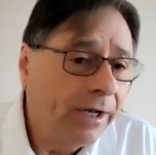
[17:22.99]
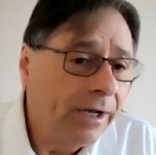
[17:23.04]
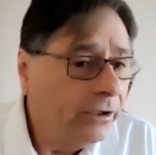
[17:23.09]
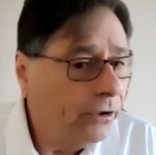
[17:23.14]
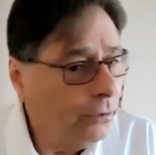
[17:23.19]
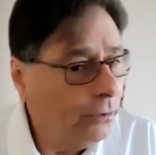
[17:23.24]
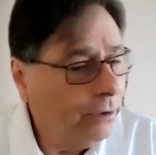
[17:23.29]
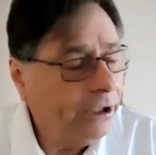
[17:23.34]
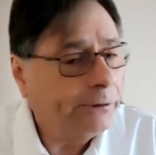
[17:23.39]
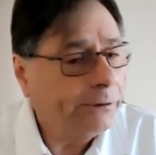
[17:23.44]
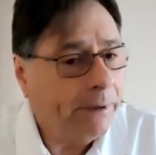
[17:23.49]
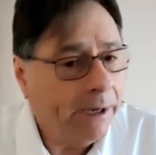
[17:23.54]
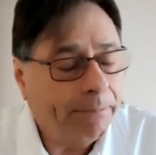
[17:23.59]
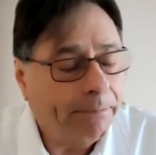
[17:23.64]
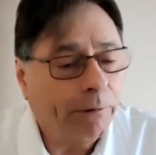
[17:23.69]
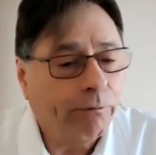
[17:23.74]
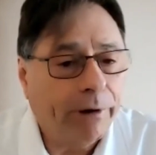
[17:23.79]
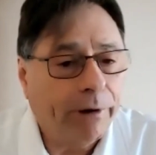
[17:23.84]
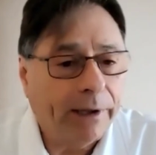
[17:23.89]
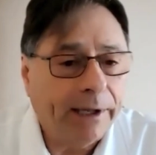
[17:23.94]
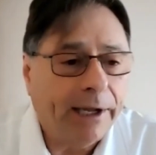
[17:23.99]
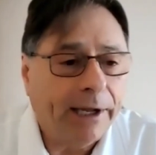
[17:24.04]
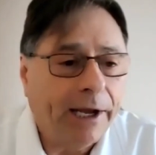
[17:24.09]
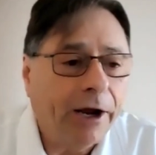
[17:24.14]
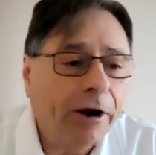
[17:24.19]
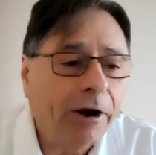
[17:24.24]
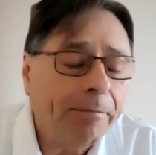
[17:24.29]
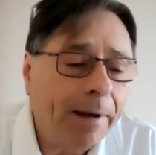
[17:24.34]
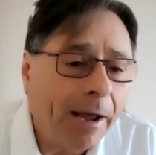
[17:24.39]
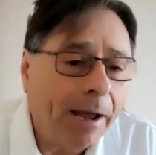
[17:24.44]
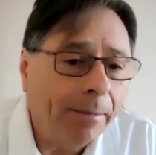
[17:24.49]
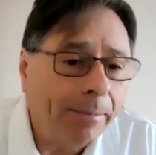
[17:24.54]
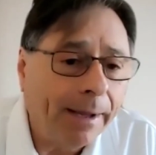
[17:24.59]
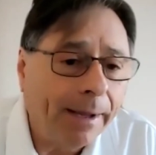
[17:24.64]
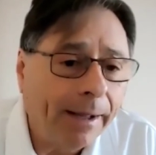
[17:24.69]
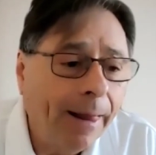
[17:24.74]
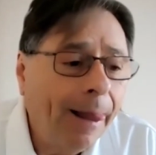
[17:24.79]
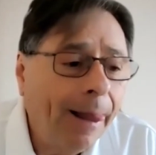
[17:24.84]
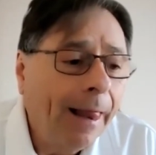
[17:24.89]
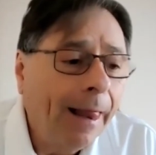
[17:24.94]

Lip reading: Do these people really care about me?